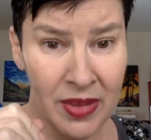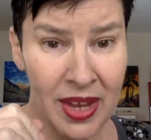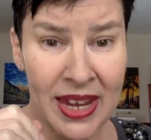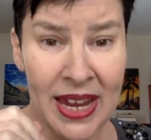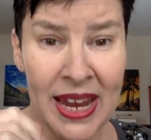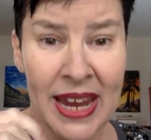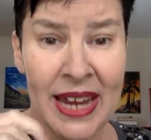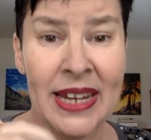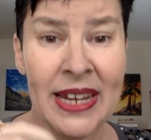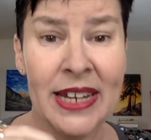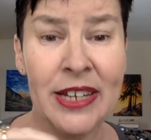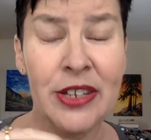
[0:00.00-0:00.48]

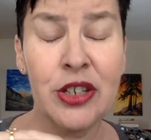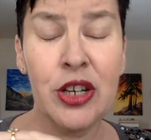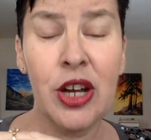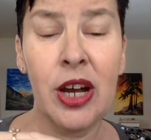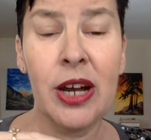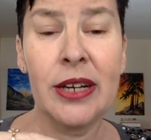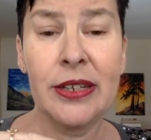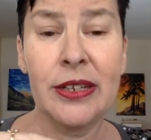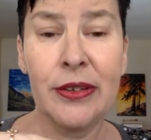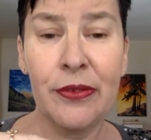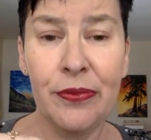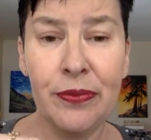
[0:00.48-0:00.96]
And I
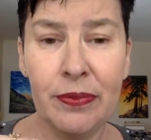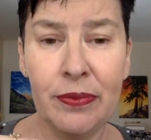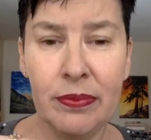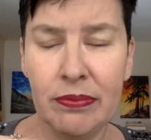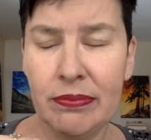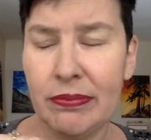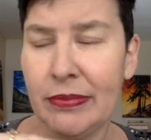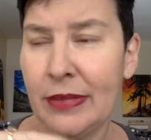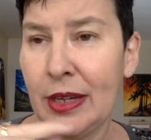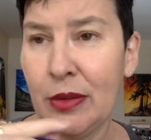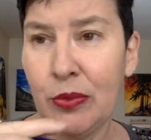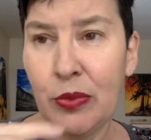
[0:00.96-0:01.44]
talked
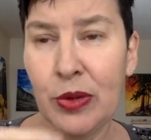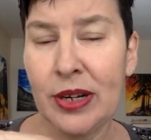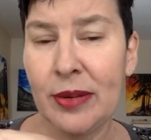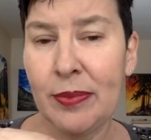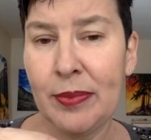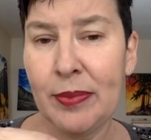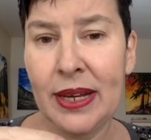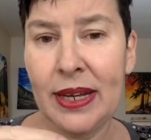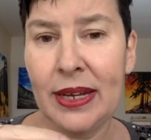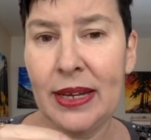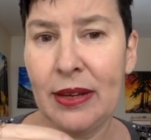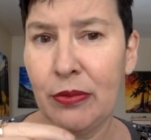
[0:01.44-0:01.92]
in one of
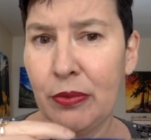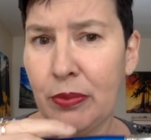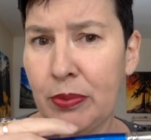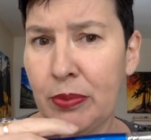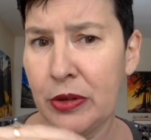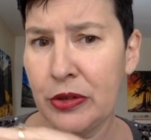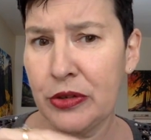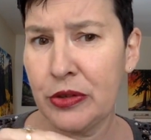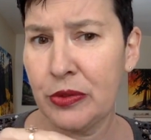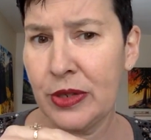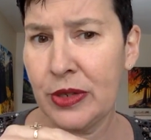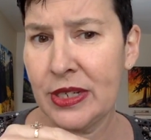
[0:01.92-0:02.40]
my
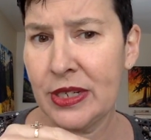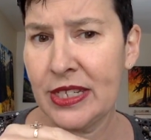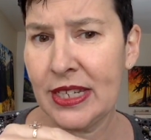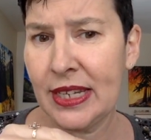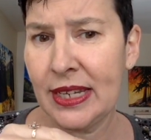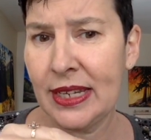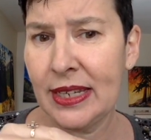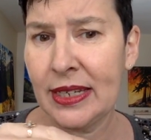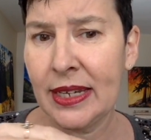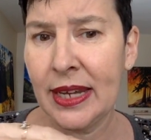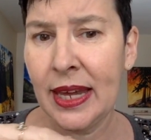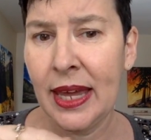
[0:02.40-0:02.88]
most
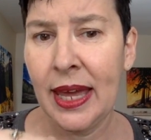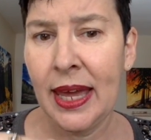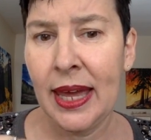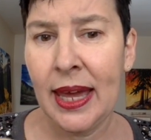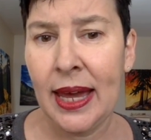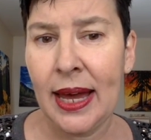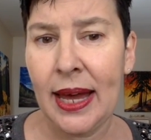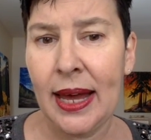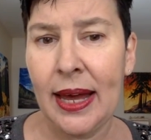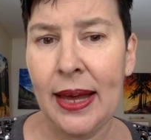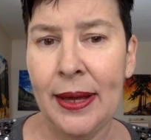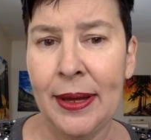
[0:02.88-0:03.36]
recent
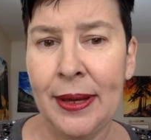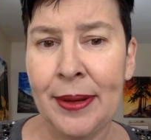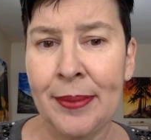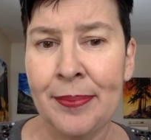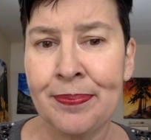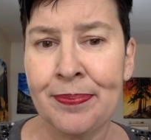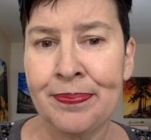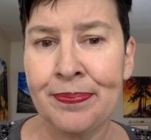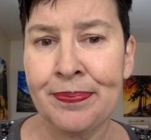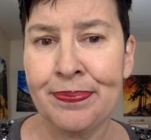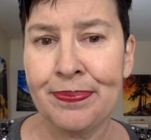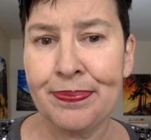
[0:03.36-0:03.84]

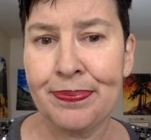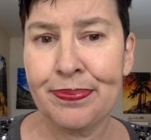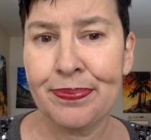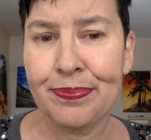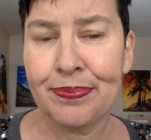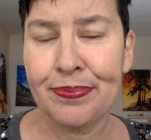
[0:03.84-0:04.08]
art